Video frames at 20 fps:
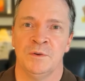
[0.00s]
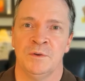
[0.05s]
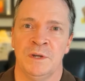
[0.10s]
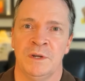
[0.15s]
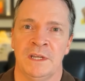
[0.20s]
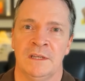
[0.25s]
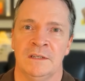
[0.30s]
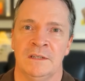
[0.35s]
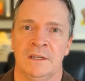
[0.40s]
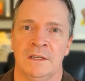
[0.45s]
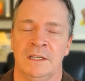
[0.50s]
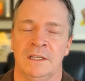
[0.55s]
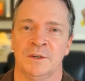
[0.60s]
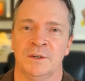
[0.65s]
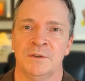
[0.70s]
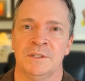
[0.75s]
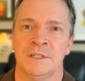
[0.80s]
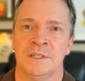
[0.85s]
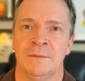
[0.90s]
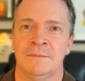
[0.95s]
it and learn
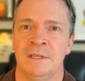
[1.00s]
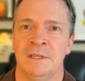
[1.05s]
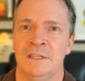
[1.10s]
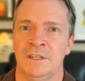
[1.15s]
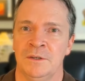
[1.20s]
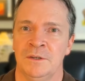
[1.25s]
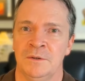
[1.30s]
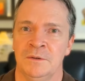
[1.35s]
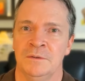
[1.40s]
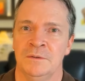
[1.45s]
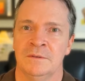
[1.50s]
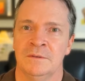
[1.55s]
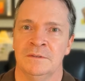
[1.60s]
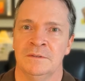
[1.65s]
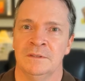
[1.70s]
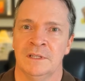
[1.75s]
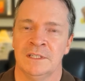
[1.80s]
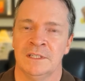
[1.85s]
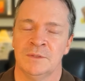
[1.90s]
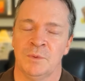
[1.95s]
something new.
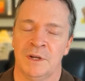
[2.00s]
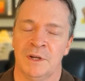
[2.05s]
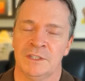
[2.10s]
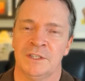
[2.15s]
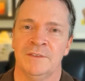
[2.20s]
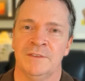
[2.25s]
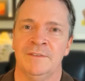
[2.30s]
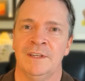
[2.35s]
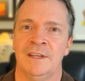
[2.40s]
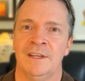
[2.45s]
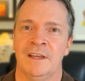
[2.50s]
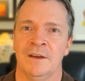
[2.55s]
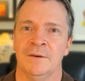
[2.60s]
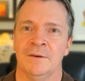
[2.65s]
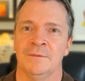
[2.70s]
Let's watch the video.